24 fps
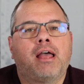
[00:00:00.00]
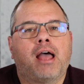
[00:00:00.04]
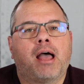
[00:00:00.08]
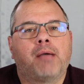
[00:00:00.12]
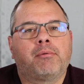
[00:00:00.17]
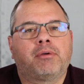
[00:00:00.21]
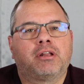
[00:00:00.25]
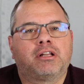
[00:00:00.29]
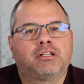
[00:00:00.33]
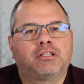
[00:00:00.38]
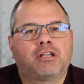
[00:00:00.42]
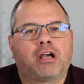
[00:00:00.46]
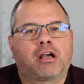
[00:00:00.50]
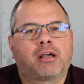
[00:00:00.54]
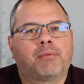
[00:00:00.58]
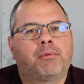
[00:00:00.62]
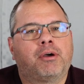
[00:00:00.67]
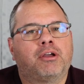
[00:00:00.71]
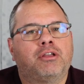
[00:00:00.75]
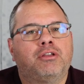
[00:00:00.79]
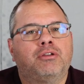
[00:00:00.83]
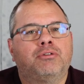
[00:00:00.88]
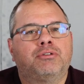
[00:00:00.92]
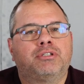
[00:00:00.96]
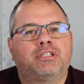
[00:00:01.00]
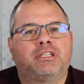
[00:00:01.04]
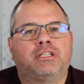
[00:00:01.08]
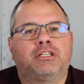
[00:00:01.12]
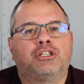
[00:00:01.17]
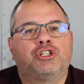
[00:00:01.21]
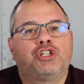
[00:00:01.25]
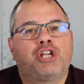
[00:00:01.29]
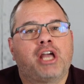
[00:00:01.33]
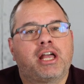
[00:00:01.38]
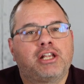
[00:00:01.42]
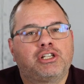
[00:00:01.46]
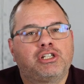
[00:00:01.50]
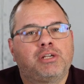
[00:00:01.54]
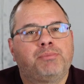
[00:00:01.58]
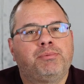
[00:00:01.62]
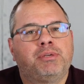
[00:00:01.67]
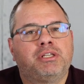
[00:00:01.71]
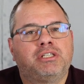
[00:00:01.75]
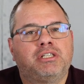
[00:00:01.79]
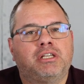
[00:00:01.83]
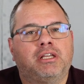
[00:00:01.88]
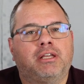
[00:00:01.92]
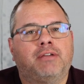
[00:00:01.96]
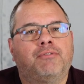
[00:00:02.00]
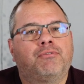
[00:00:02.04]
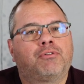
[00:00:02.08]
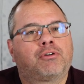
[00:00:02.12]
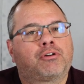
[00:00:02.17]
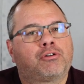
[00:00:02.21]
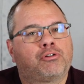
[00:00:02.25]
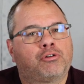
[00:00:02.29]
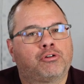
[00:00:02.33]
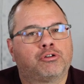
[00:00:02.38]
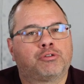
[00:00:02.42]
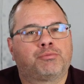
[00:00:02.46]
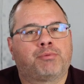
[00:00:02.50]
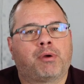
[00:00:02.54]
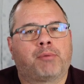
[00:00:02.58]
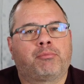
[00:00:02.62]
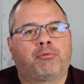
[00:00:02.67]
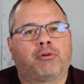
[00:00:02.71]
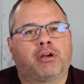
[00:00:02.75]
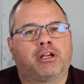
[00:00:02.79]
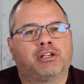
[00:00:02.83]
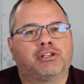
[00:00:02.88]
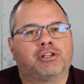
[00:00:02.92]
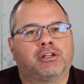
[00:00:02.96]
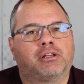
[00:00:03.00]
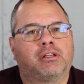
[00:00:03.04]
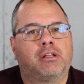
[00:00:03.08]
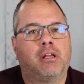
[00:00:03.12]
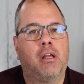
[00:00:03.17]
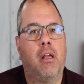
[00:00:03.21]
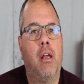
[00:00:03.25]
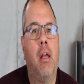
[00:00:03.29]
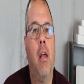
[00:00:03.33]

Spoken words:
I'm going to talk about using ChatGPT for cruise preparation.